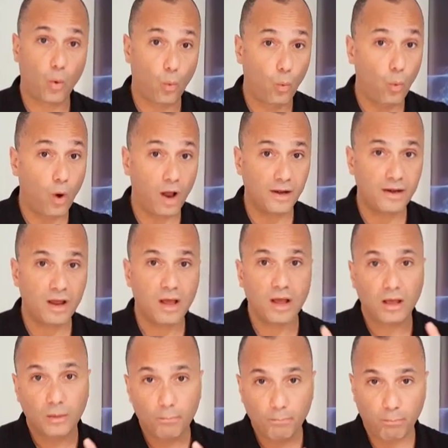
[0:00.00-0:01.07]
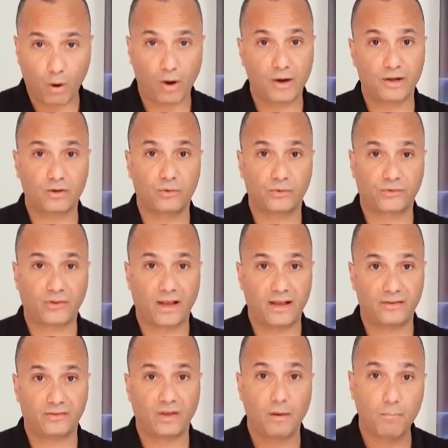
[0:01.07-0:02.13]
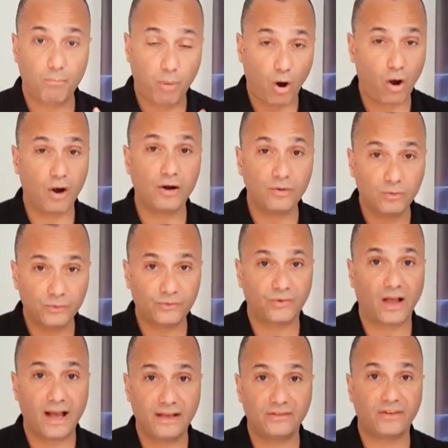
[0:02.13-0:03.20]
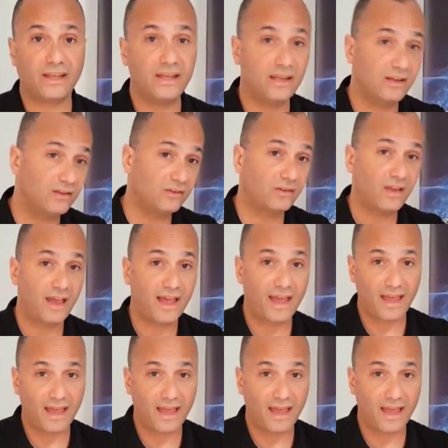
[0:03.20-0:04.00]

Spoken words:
One, particle size. Particle size is